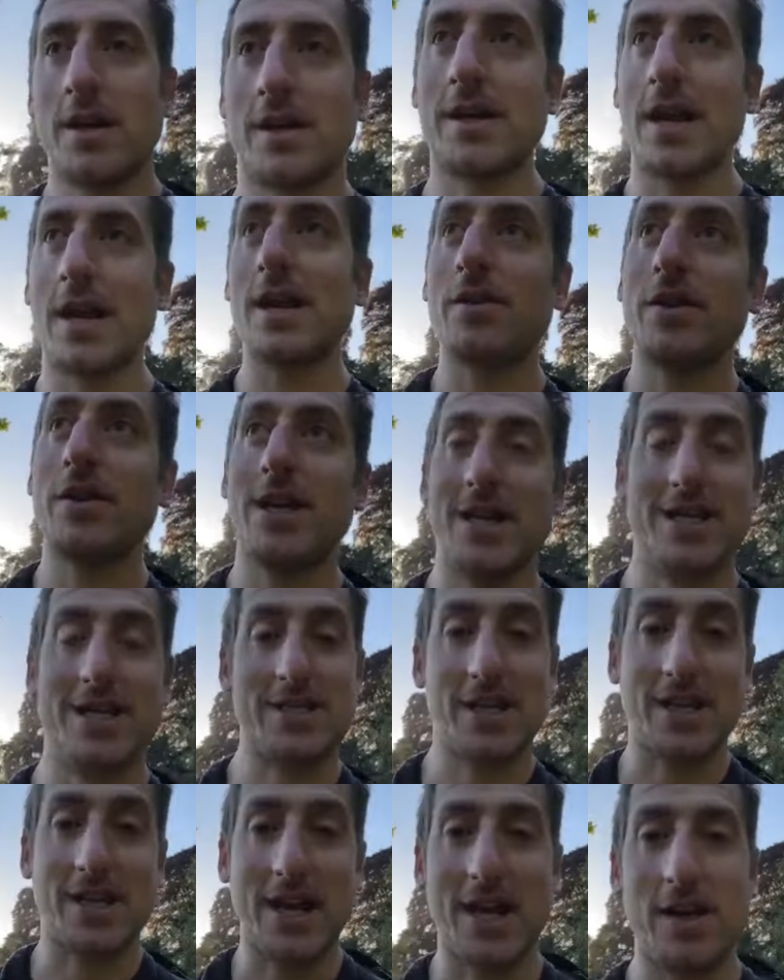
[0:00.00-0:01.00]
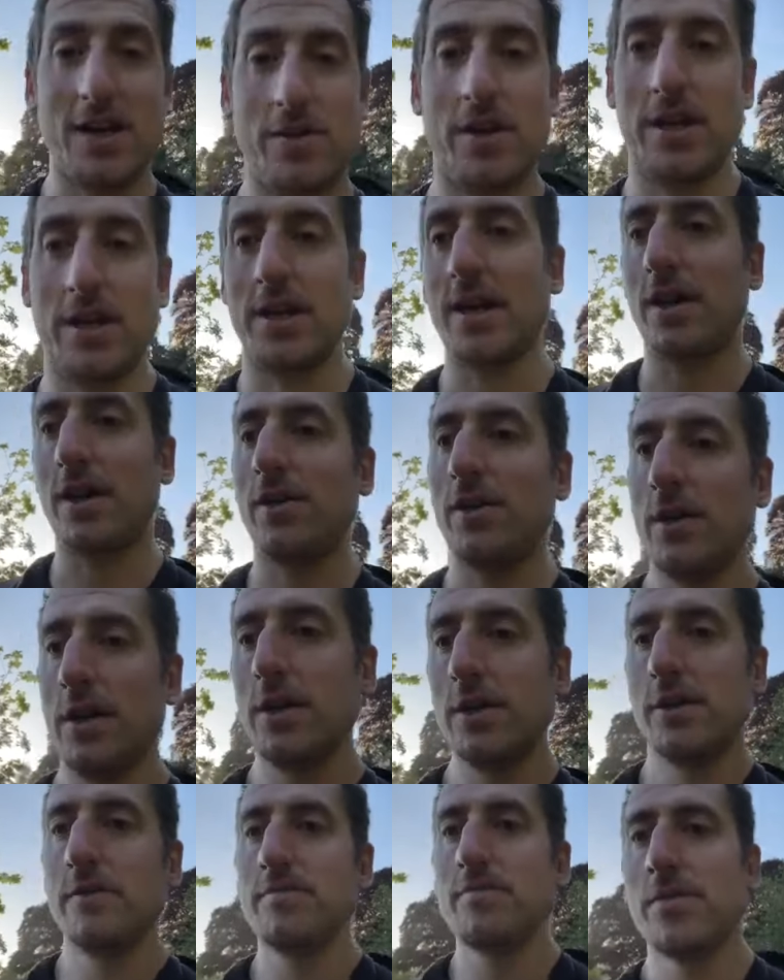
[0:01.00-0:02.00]
A calorie is a calorie. Now,
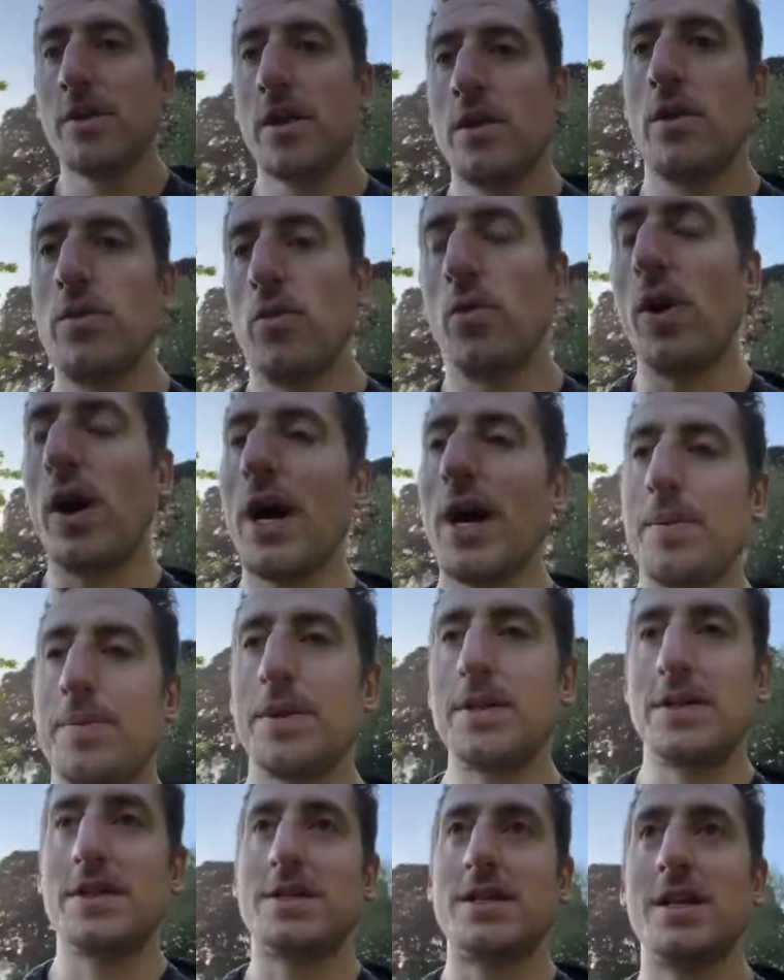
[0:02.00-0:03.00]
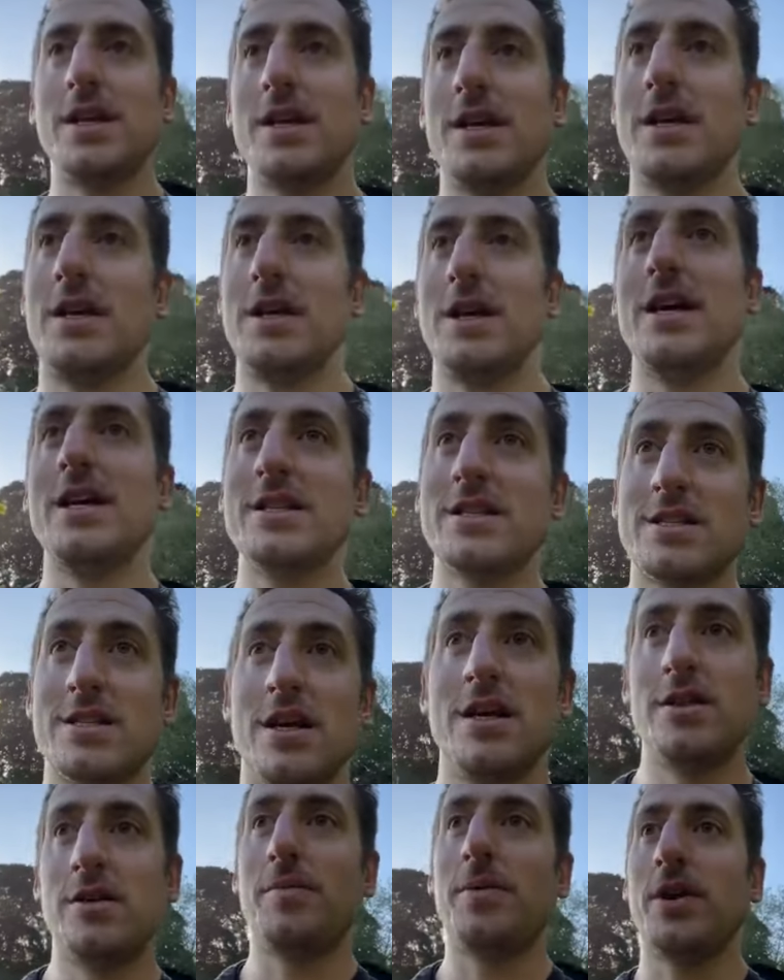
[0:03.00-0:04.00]
what happens
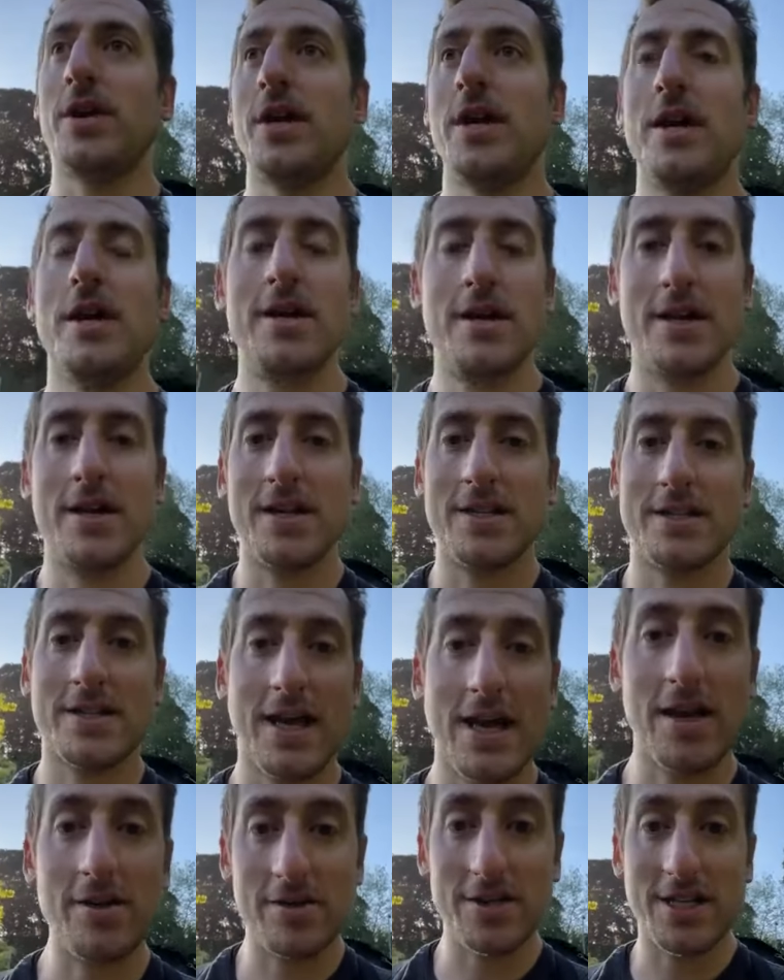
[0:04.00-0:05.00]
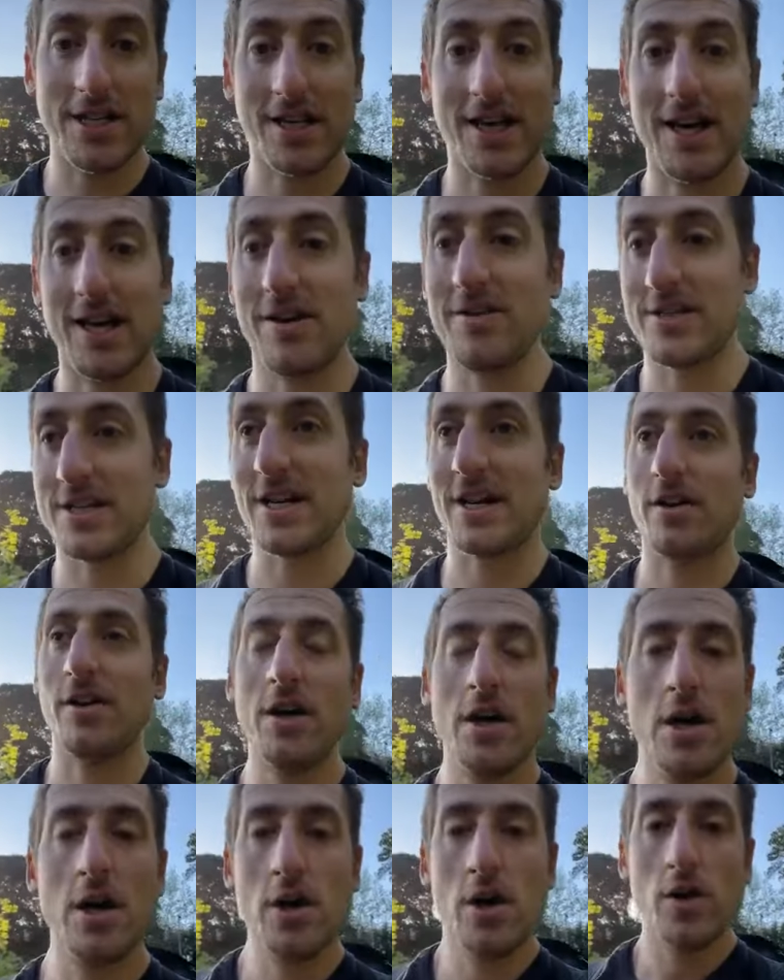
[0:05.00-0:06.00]
inside the body is calories in, calories
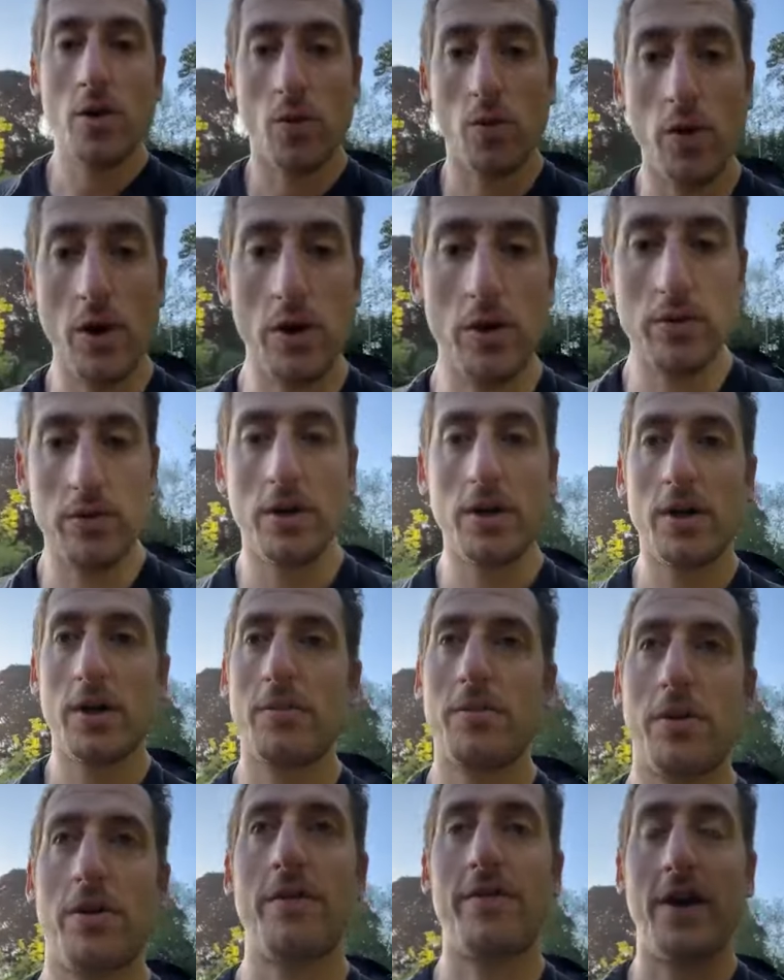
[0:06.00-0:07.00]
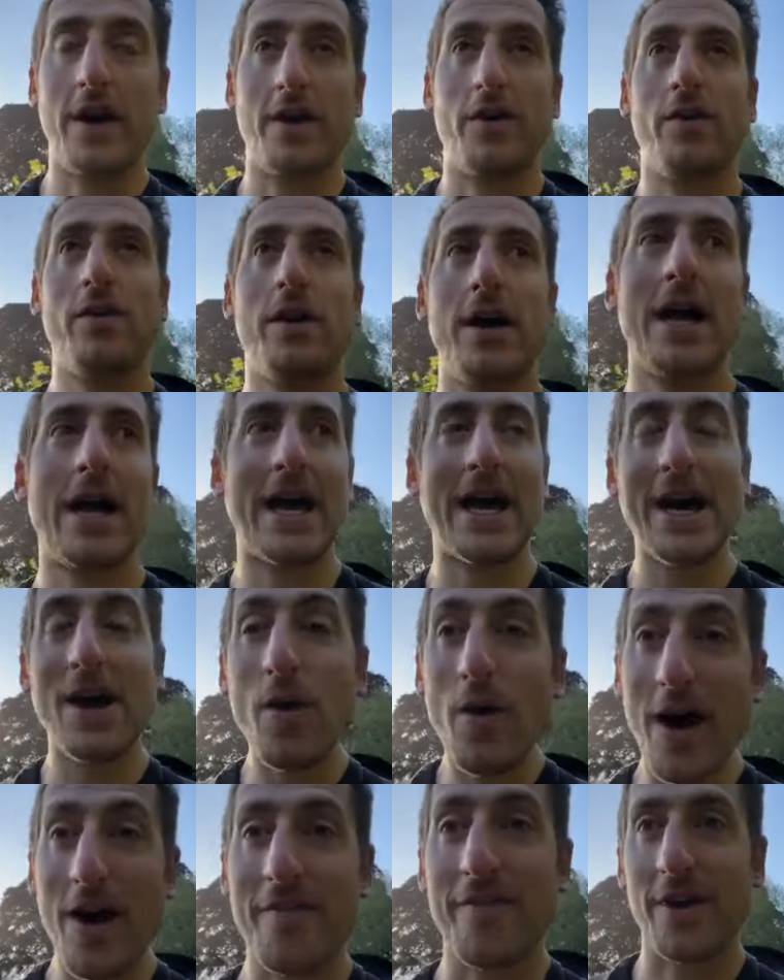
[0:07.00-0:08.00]
out will prevail.
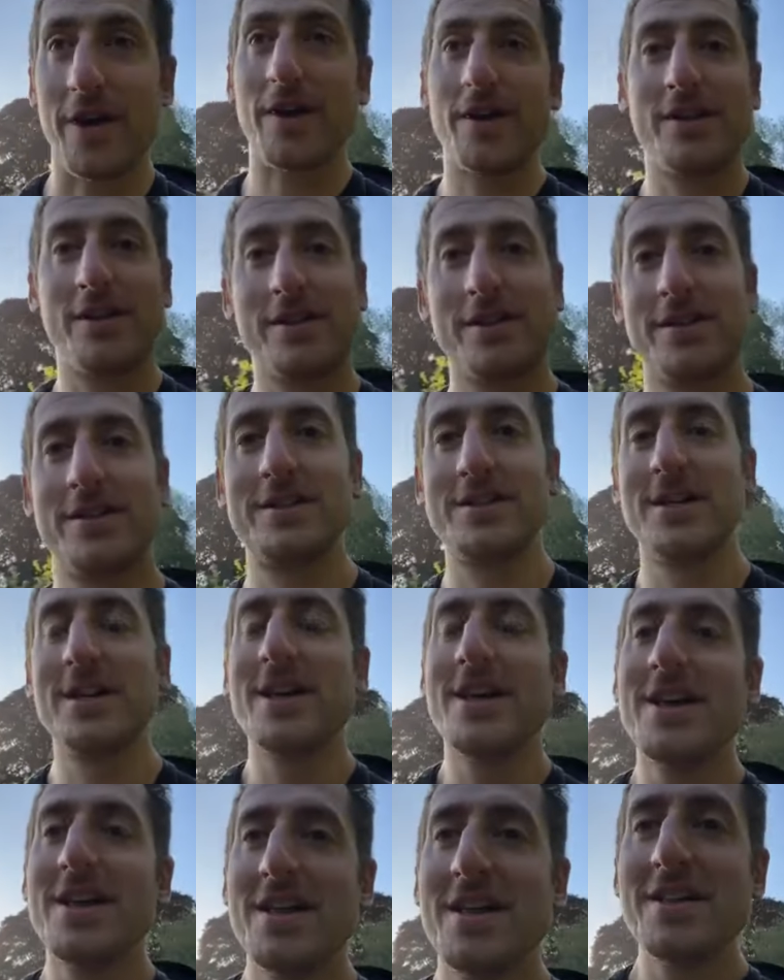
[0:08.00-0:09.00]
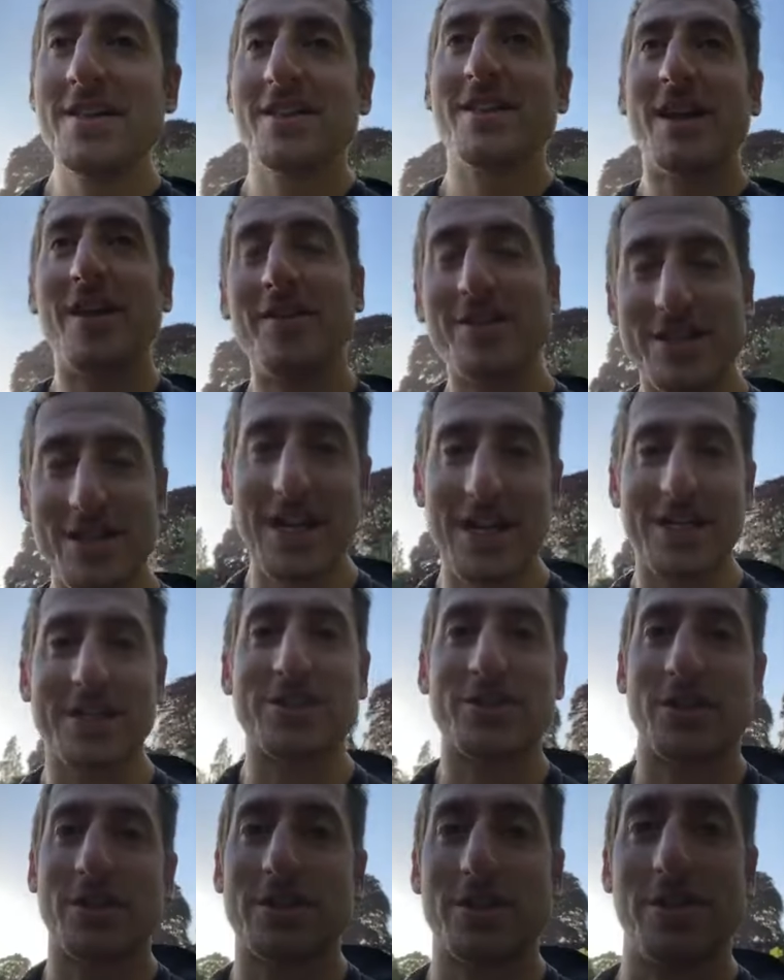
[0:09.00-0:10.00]
However, there is an
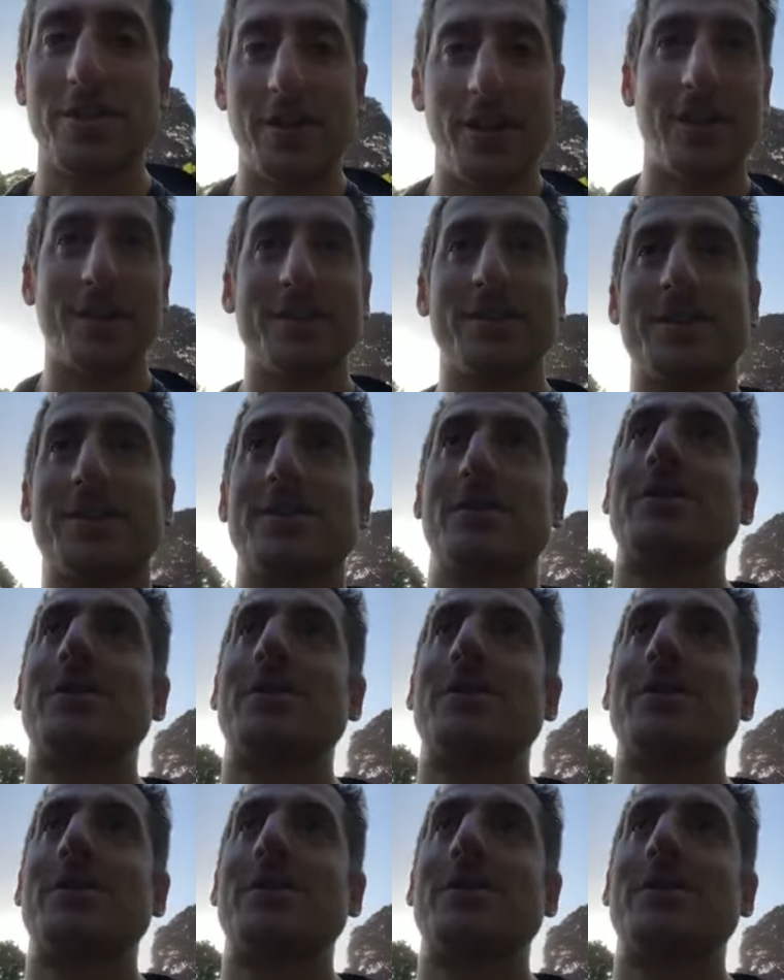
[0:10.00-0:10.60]
asterisk on that